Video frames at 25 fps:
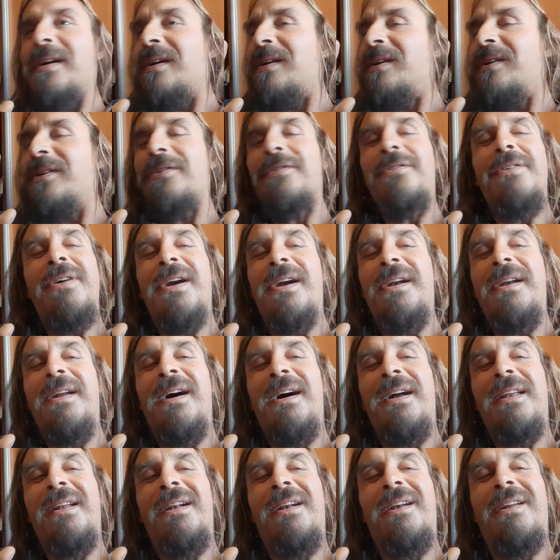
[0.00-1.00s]
You are
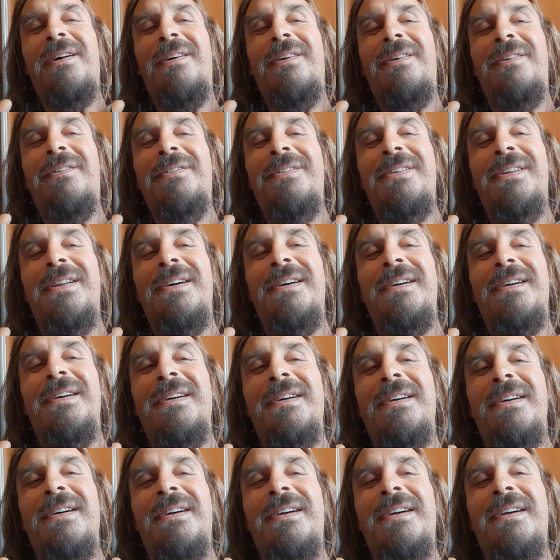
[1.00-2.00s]
not alone.
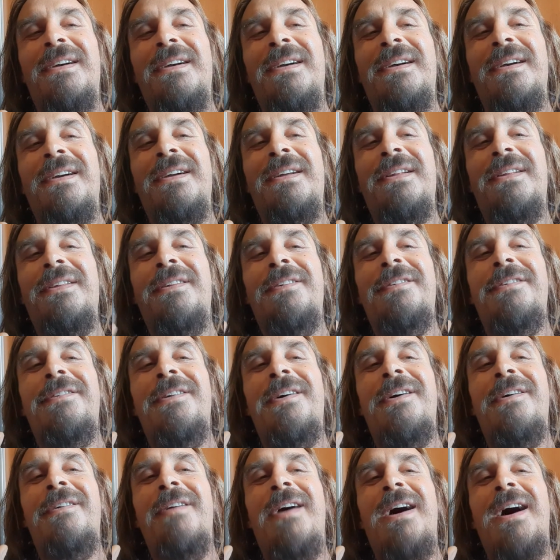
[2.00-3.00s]
Do
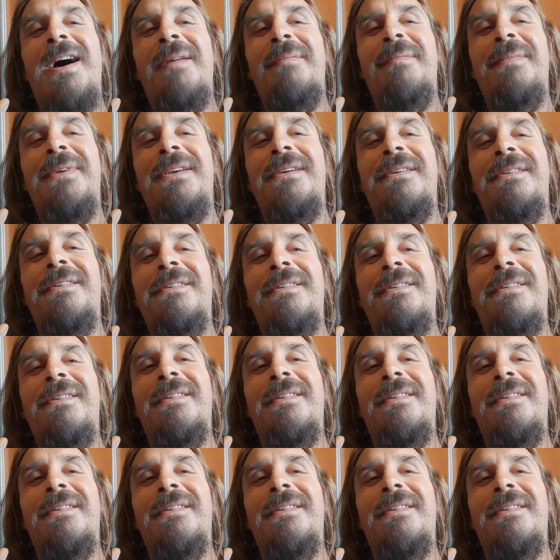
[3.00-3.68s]
know I'm you.